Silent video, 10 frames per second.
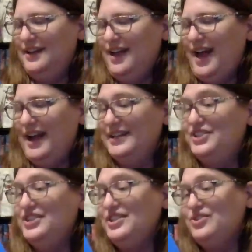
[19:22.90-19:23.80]
I had
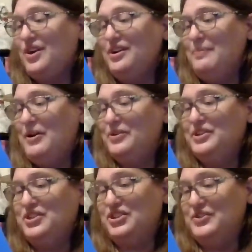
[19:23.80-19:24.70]
just drunk my
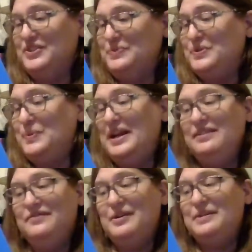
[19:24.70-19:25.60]
orange juice and was waiting
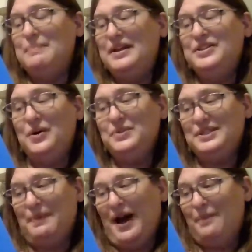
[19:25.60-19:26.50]
for my toast to
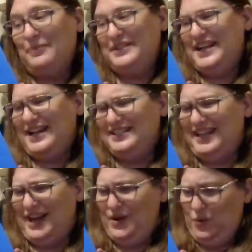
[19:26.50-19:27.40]
pop when Dad
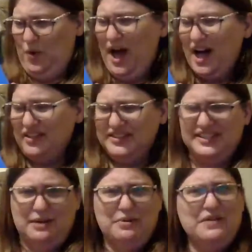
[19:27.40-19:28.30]
said, "Well, the
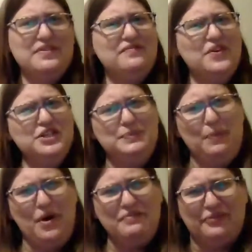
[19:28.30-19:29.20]
summer of the first
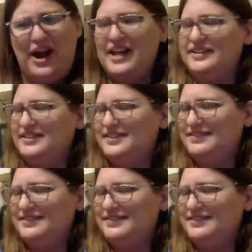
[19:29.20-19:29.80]
boyfriend."